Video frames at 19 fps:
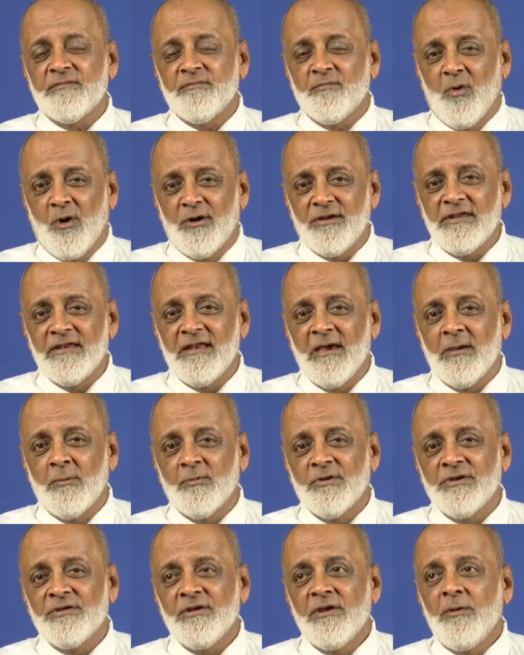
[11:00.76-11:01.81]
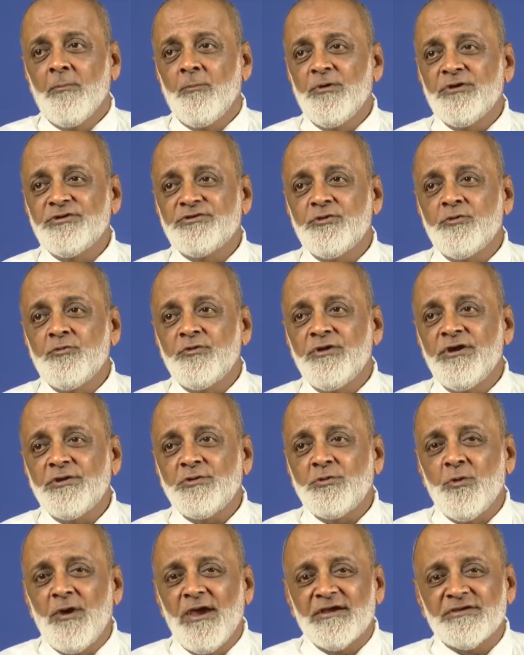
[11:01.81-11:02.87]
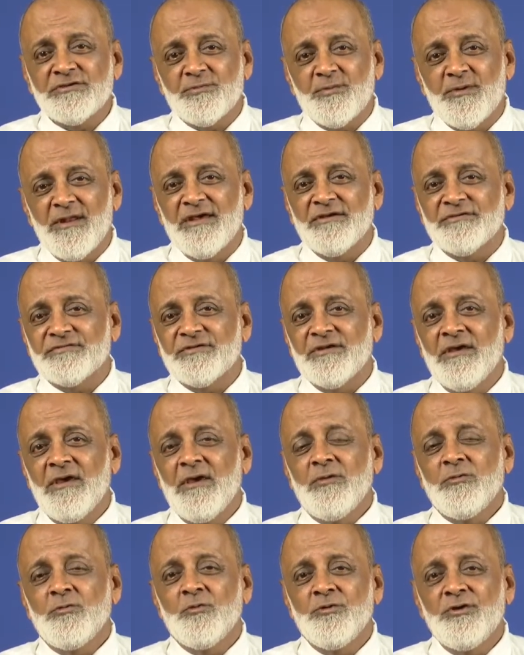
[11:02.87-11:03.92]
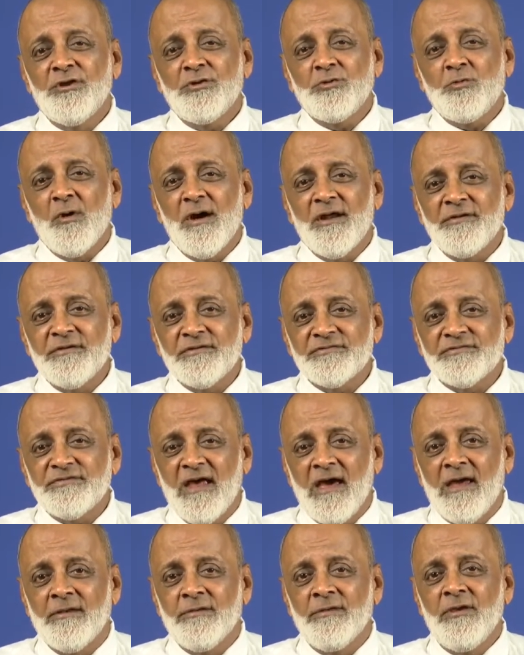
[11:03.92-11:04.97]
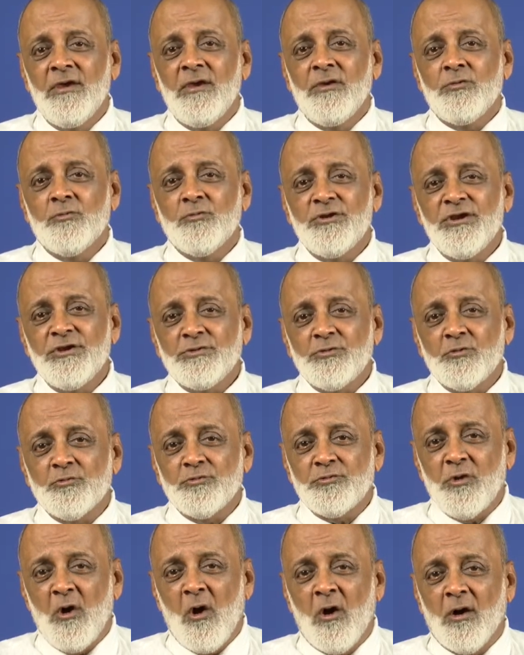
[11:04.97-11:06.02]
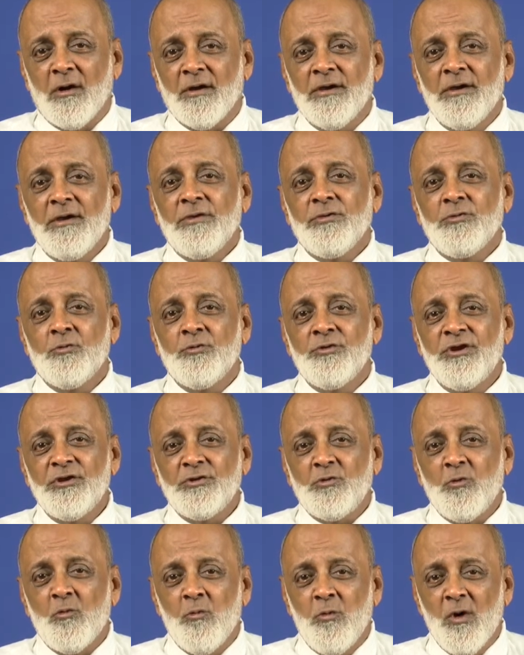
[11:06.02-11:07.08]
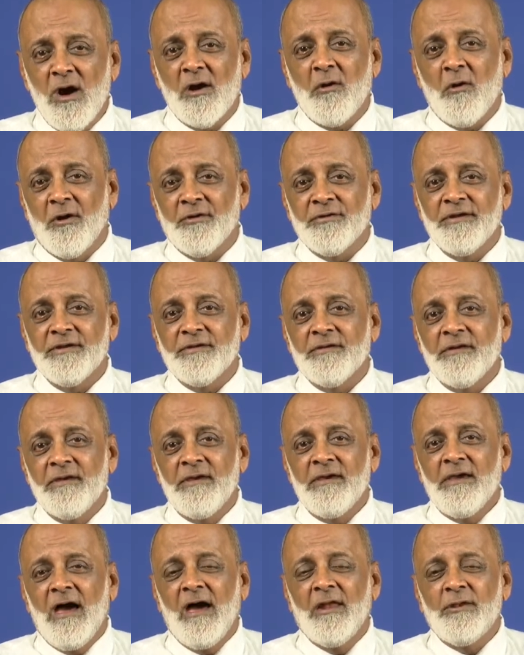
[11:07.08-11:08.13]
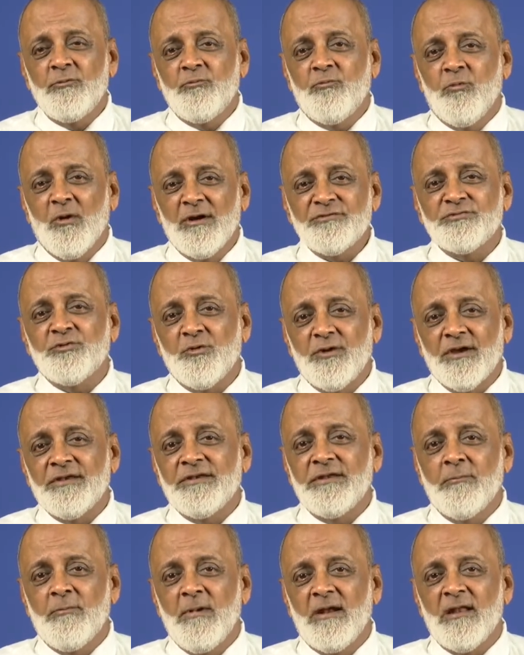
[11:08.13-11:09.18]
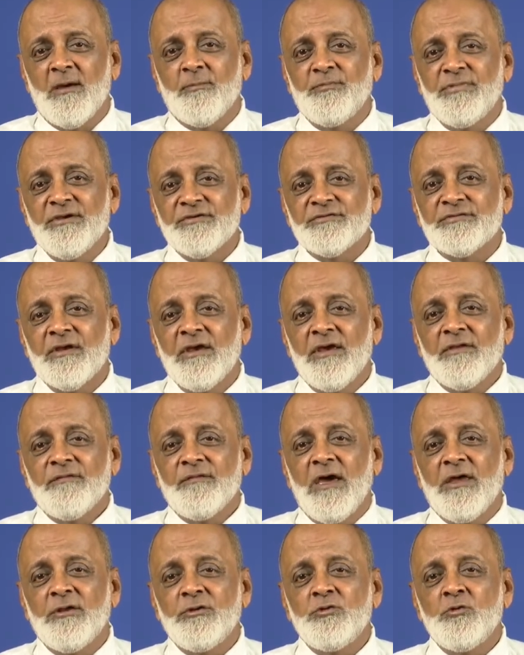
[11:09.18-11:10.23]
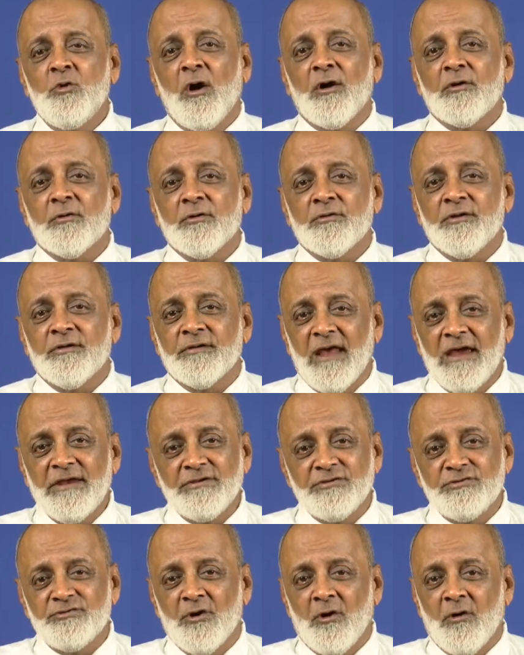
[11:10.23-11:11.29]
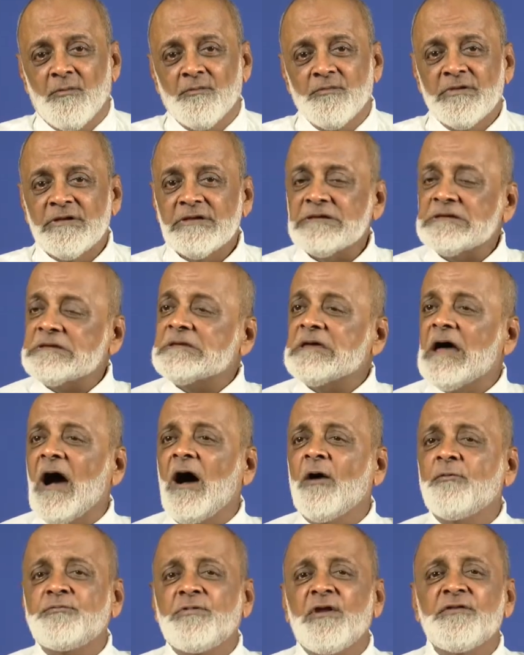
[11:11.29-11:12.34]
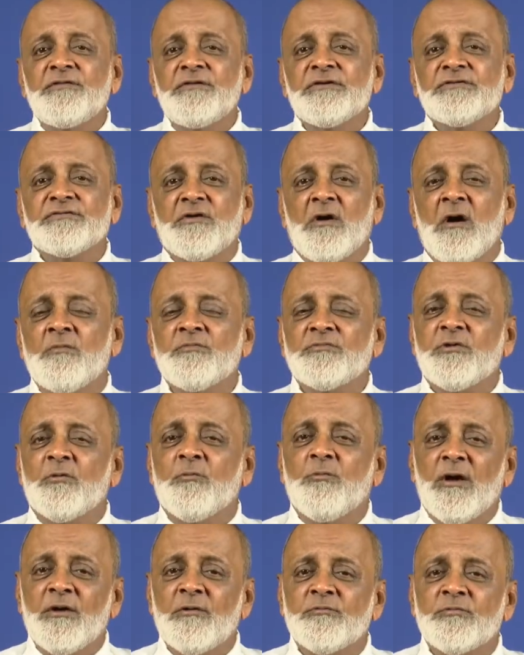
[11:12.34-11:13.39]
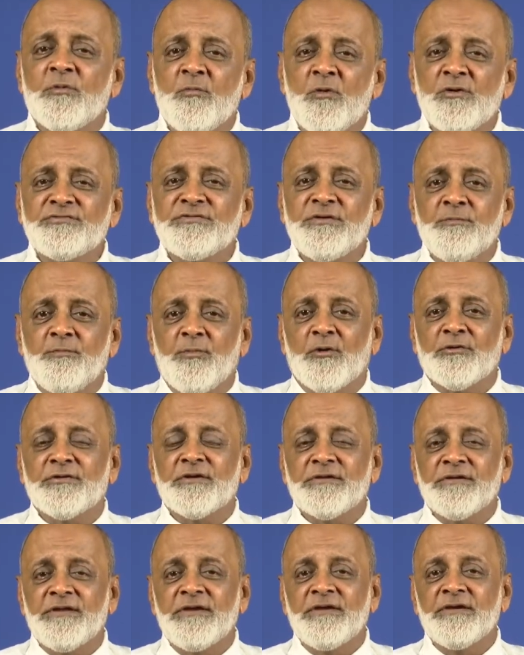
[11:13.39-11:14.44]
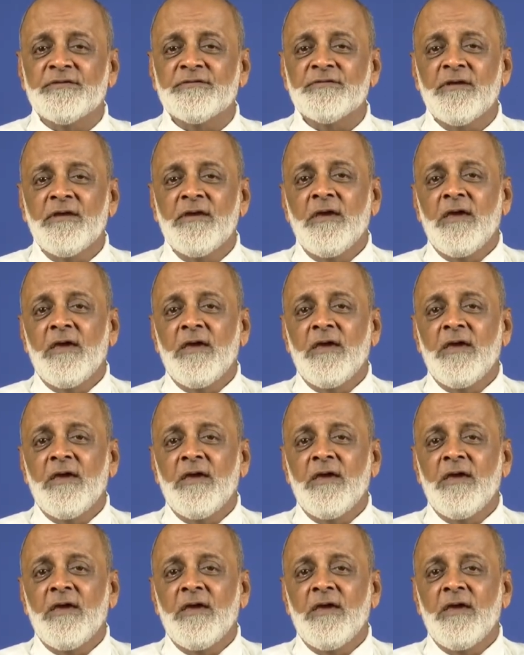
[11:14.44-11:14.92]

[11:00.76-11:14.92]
and body language, which you need to express, you need to understand, you need to talk, you need to work on it. And if once you can develop this, then you are on a right job. After this comes the one of the most important thing is